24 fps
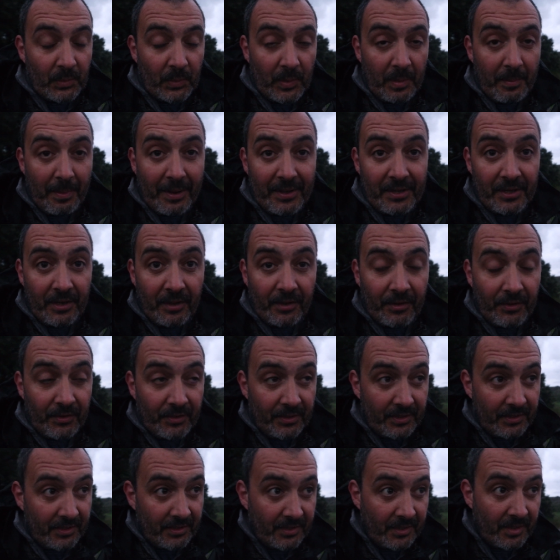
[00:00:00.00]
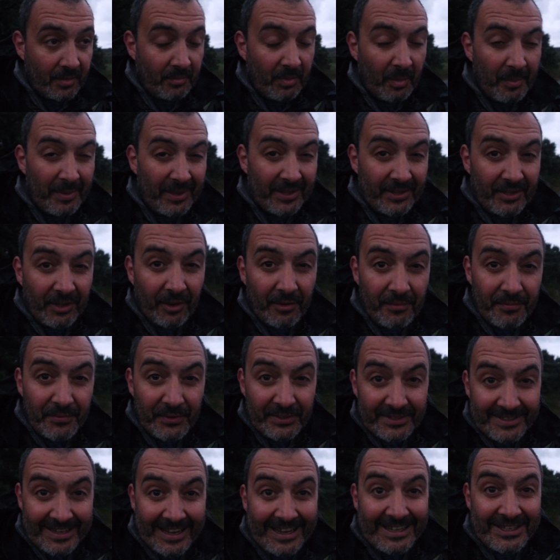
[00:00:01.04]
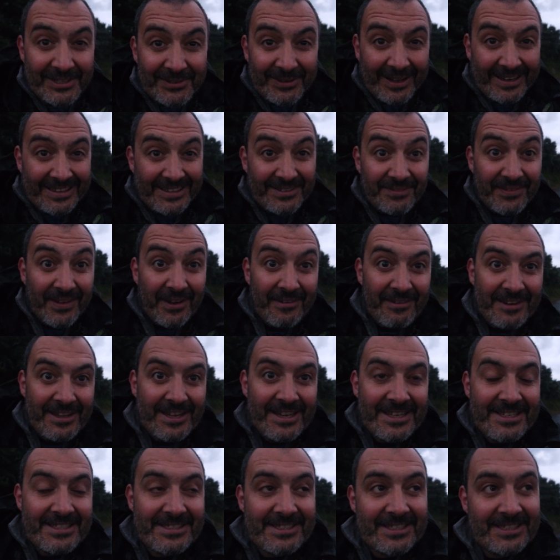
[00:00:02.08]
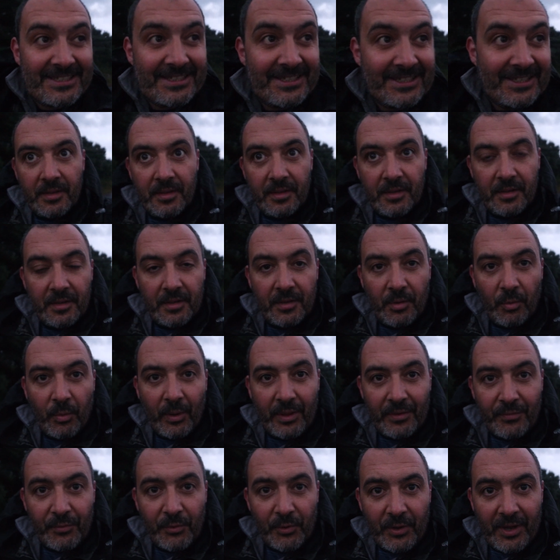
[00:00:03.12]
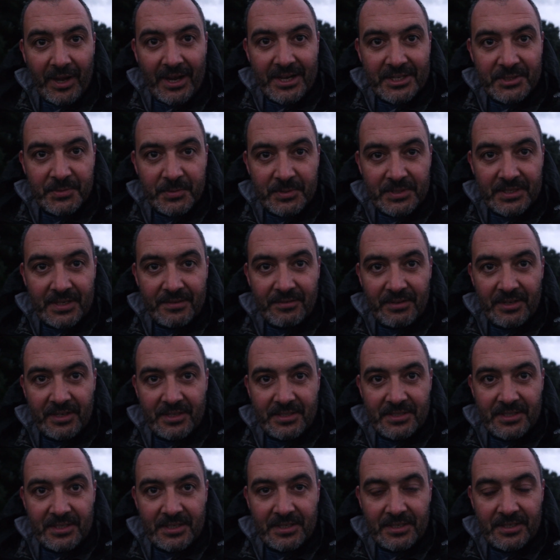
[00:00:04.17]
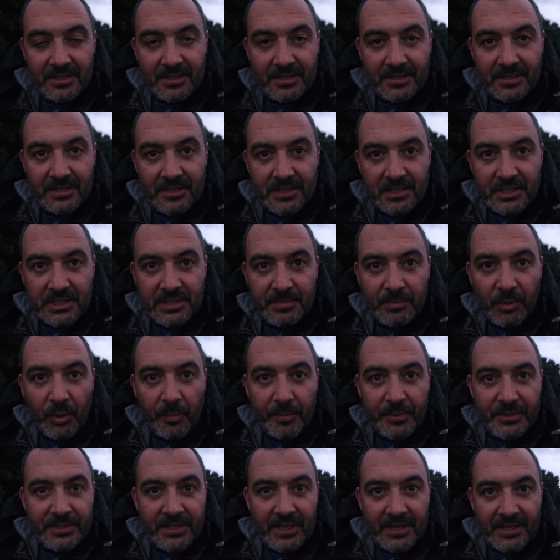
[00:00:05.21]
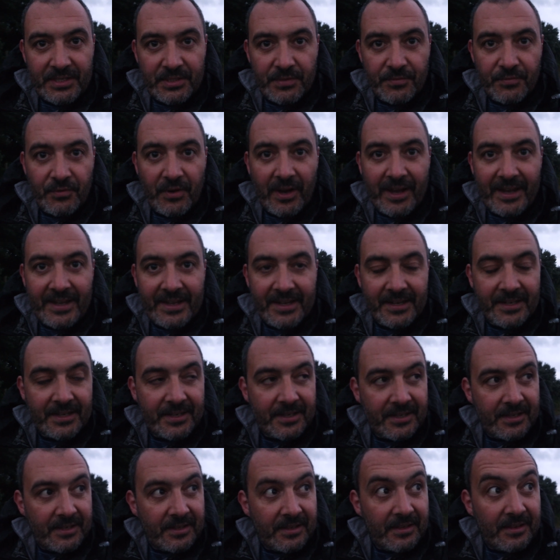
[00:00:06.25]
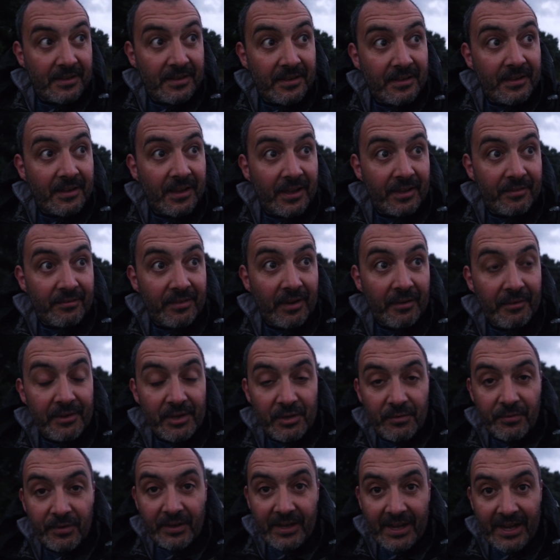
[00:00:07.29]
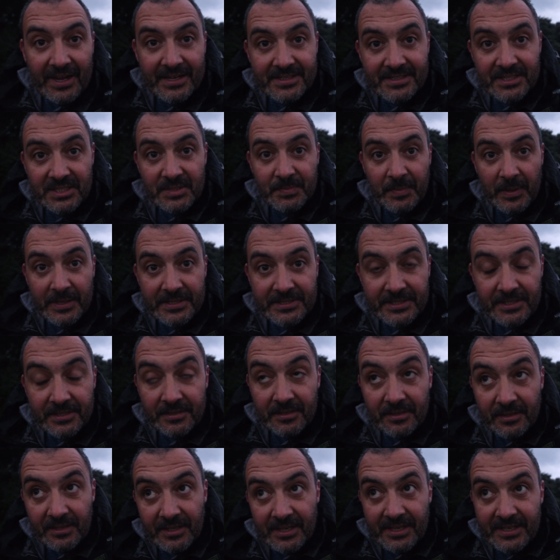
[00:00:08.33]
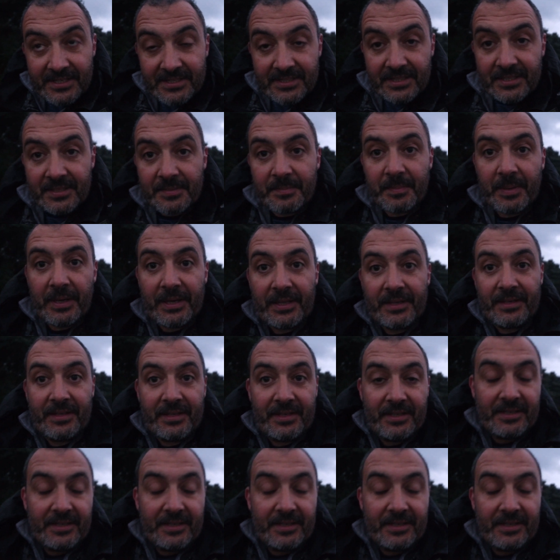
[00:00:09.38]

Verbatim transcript: we might not. Probably head down for a dander at the very least. Weather forecast was given as a small percentage of rain and very overcast, especially to the east, but